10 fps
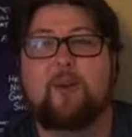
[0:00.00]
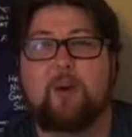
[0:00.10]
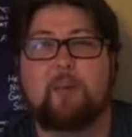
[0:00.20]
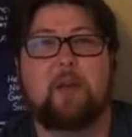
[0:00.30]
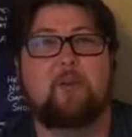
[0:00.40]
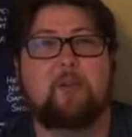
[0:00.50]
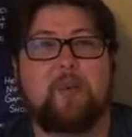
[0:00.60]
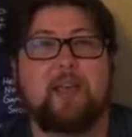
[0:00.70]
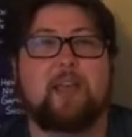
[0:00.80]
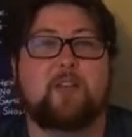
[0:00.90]
One of my only
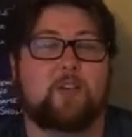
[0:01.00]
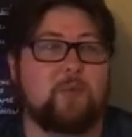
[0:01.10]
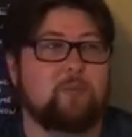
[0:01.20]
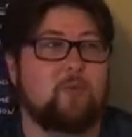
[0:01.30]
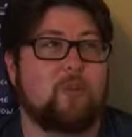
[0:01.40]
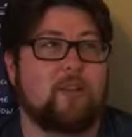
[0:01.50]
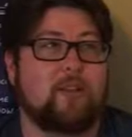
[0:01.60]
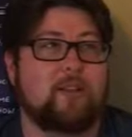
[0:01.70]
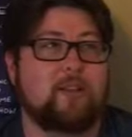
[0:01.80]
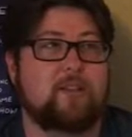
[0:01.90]
big issues with the movie
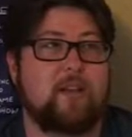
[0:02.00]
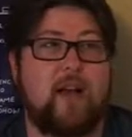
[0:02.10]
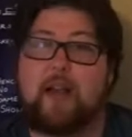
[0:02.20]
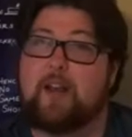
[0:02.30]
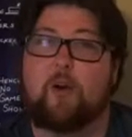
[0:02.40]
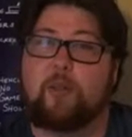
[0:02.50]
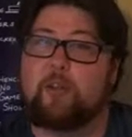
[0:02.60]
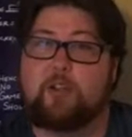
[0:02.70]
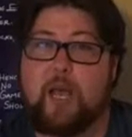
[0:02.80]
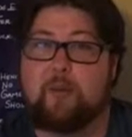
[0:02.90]
is, I know that
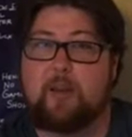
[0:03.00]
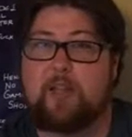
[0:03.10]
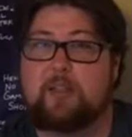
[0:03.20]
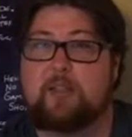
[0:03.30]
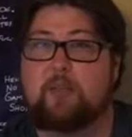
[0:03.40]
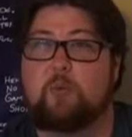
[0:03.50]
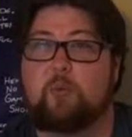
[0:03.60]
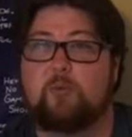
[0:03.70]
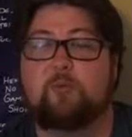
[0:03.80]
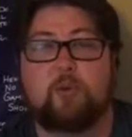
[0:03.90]
the Japanese
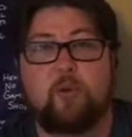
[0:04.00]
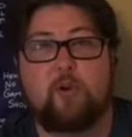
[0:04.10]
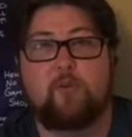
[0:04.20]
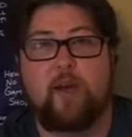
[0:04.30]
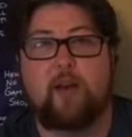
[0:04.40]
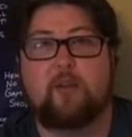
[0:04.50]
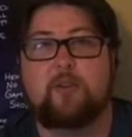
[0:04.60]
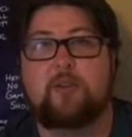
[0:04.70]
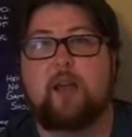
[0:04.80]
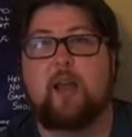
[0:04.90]
were brutal fighters.